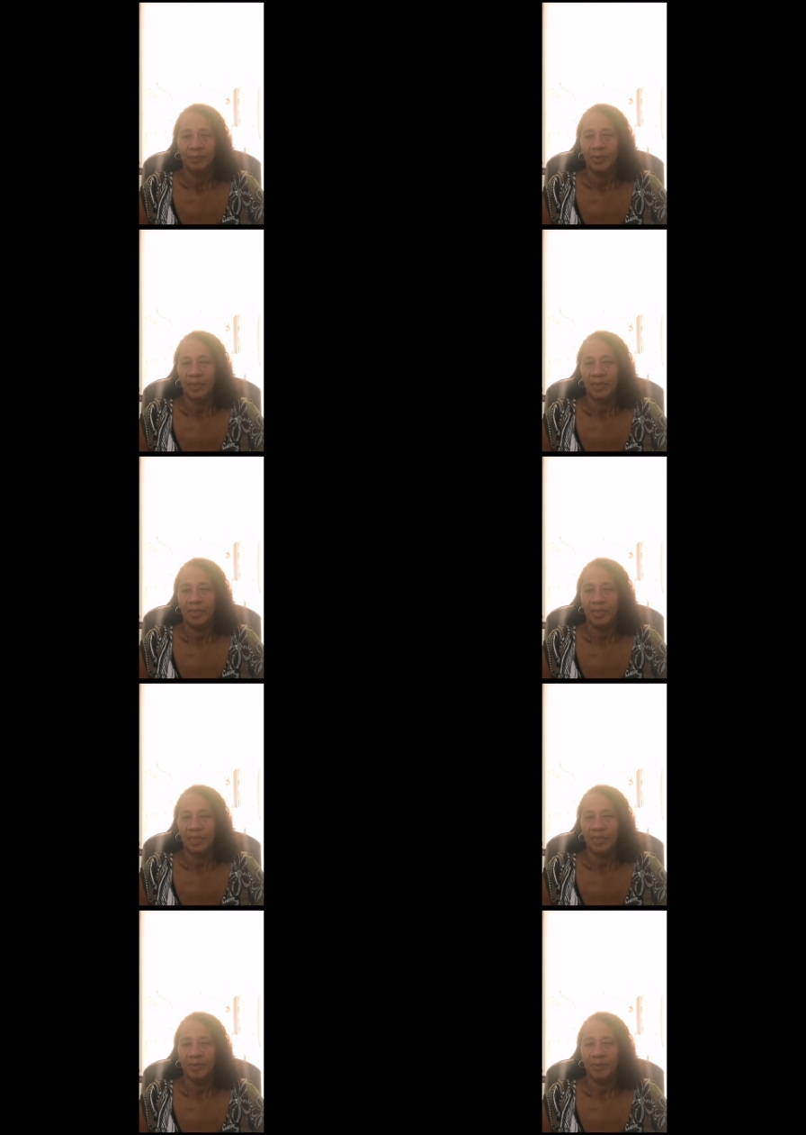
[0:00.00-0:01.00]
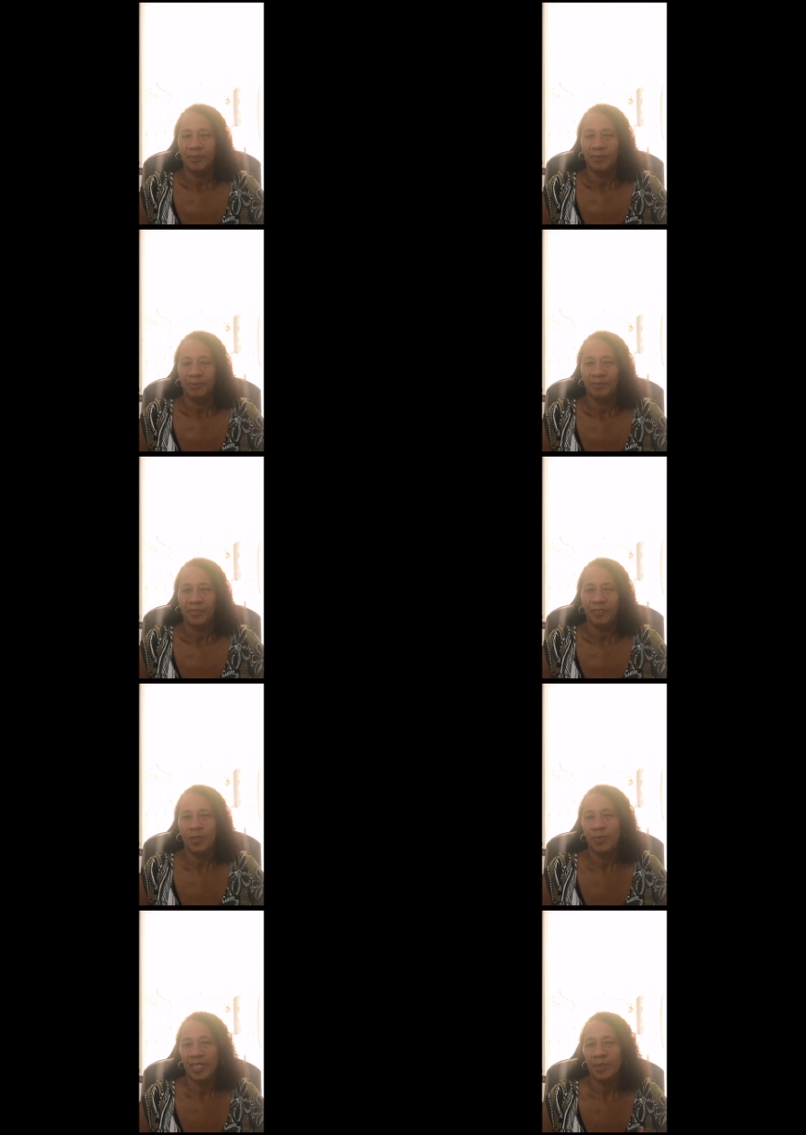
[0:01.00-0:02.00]
But
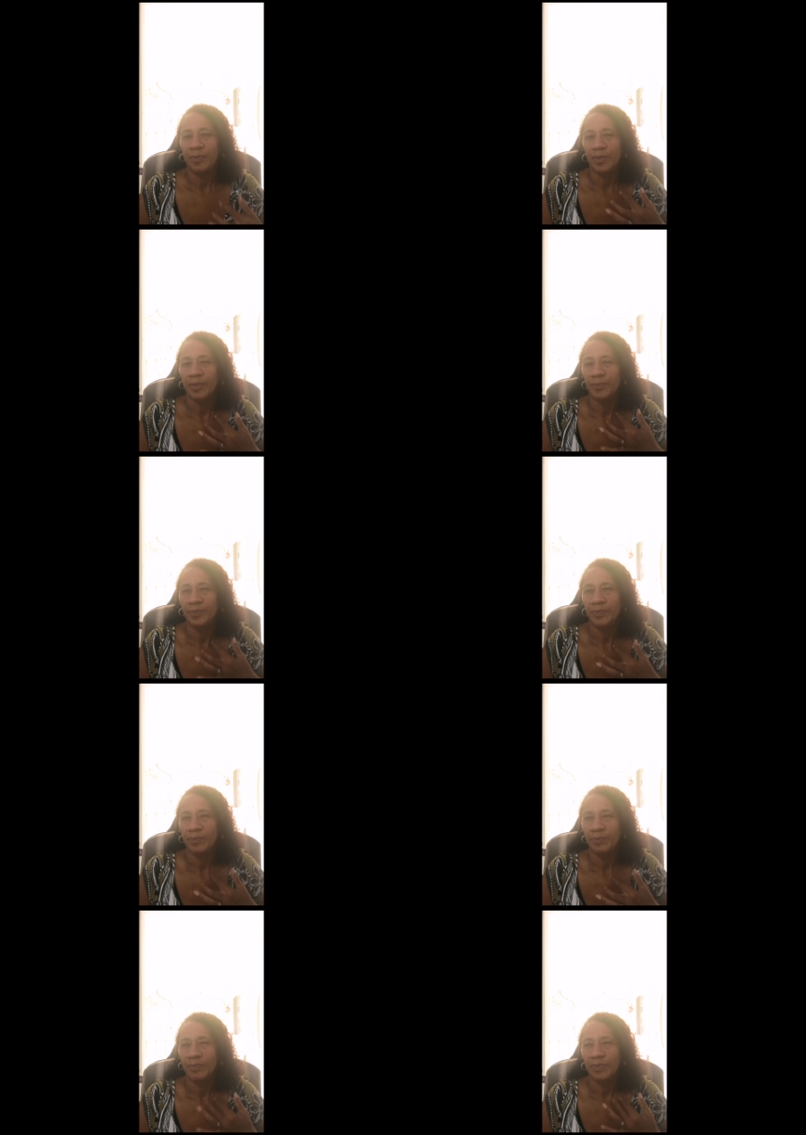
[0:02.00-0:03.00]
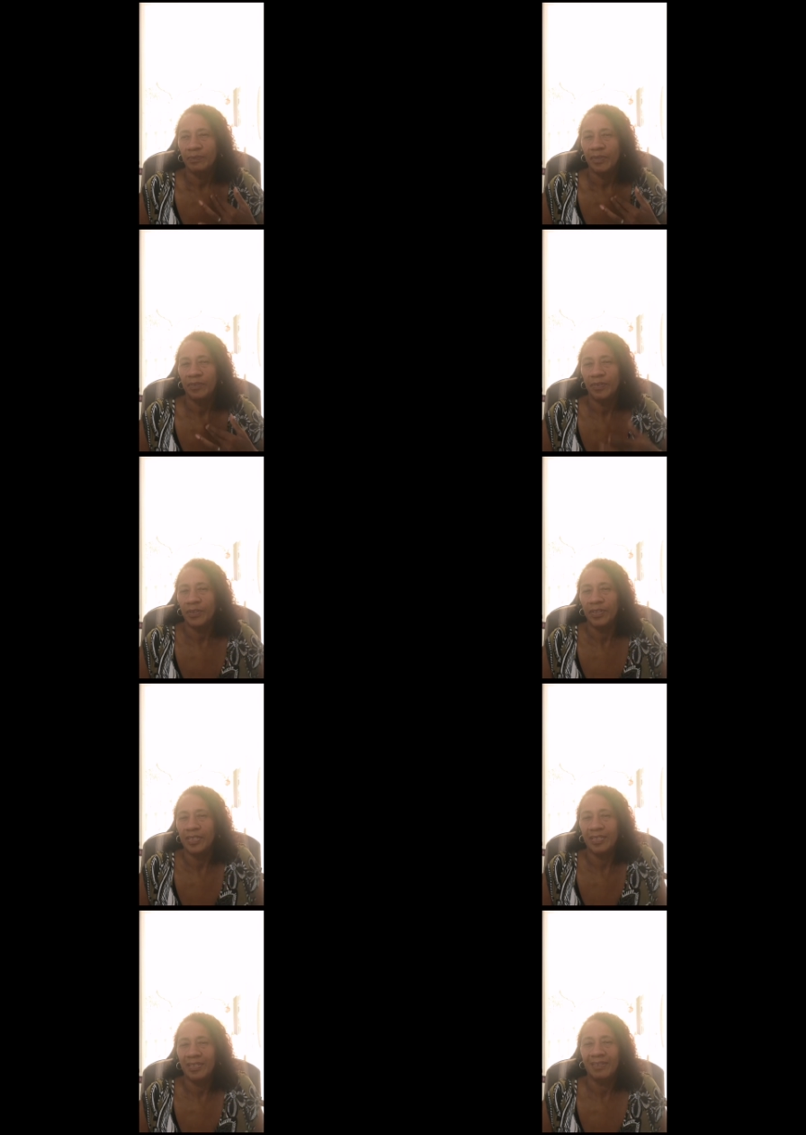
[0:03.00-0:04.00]
few people
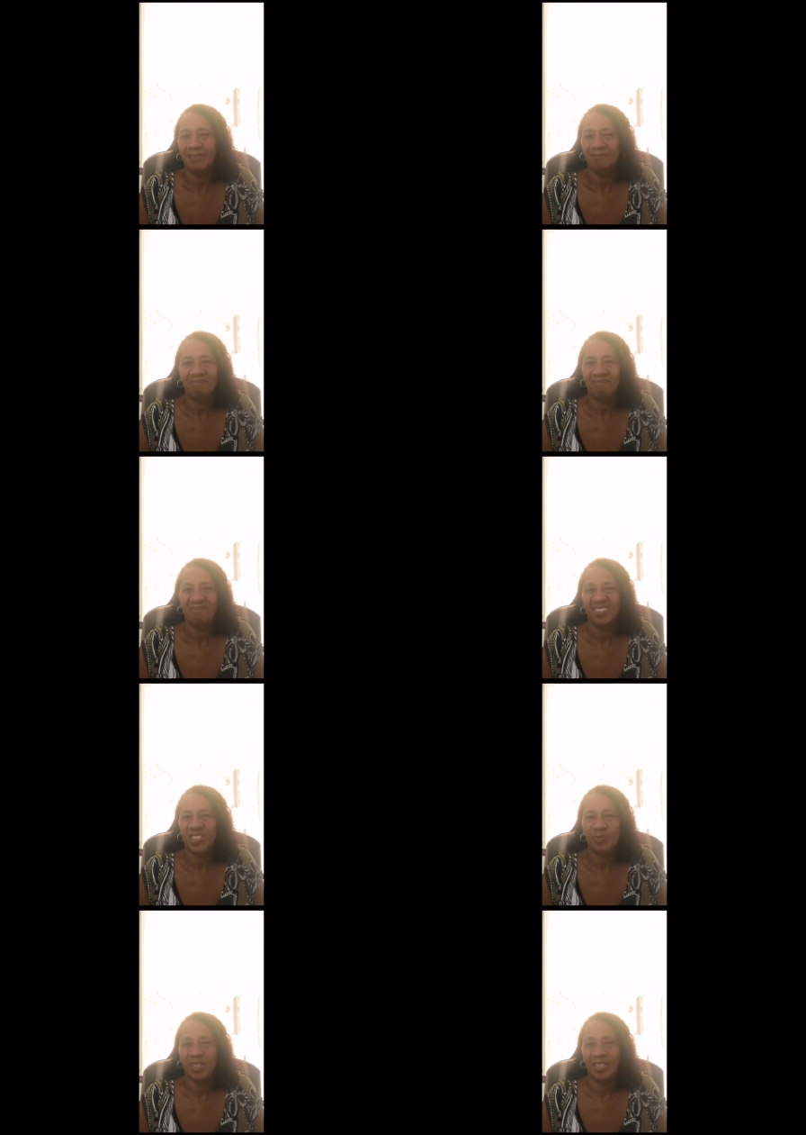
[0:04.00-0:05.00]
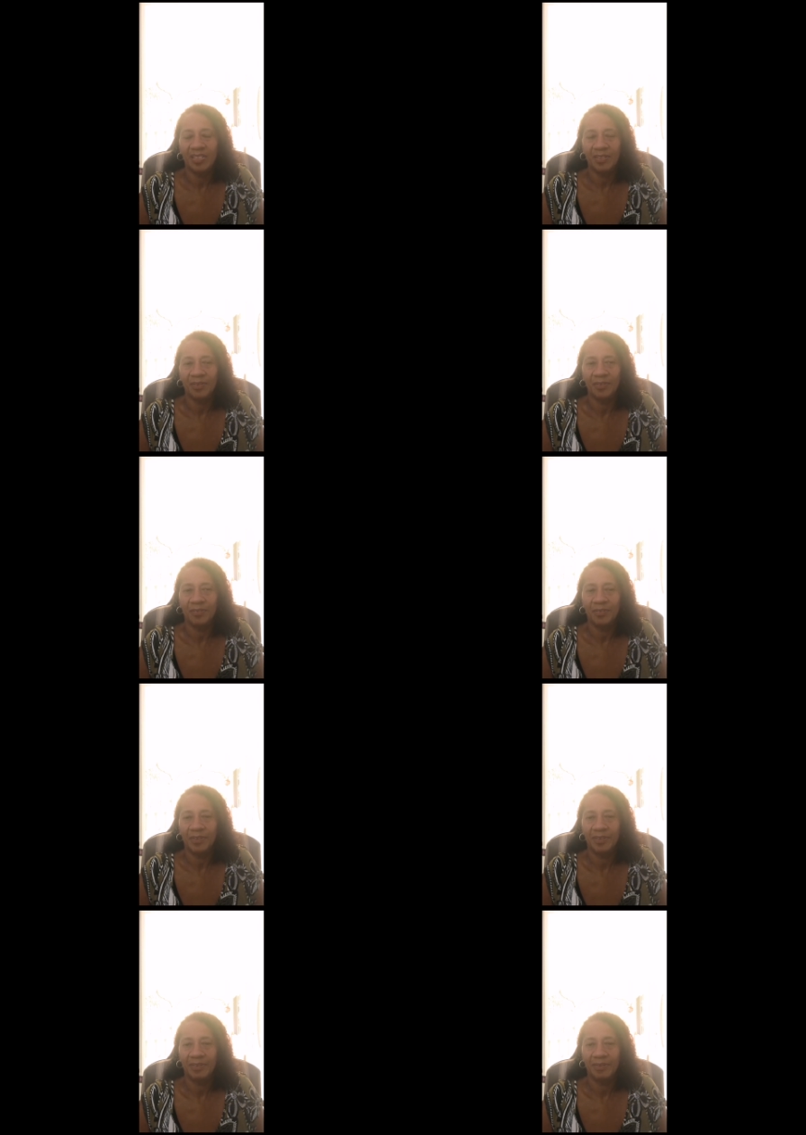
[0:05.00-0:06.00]
advised just bring your stuff,
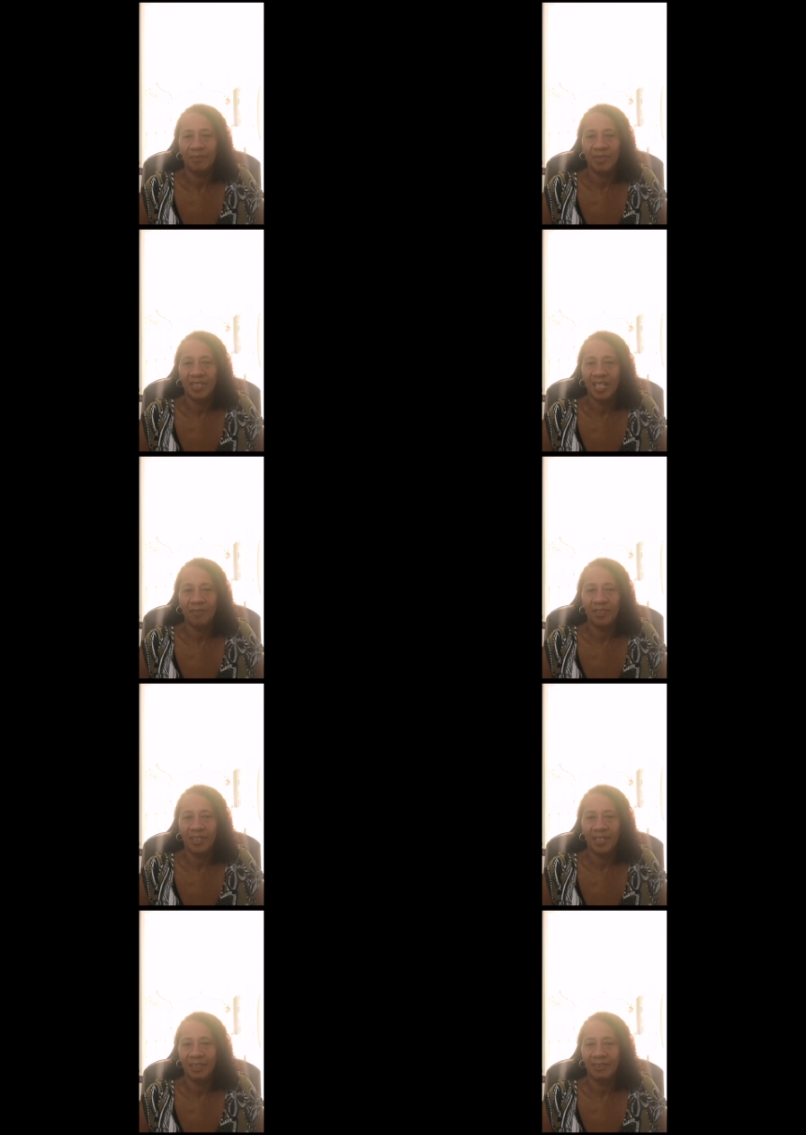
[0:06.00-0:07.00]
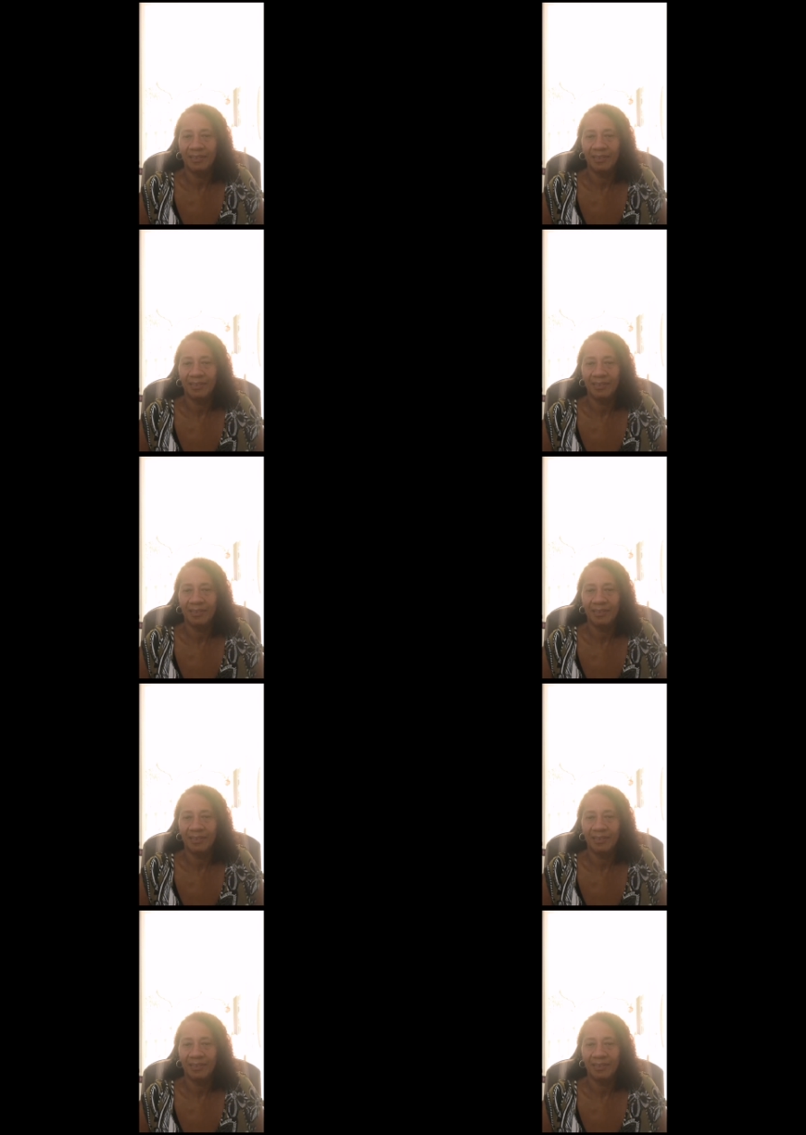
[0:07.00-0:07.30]
bring everything.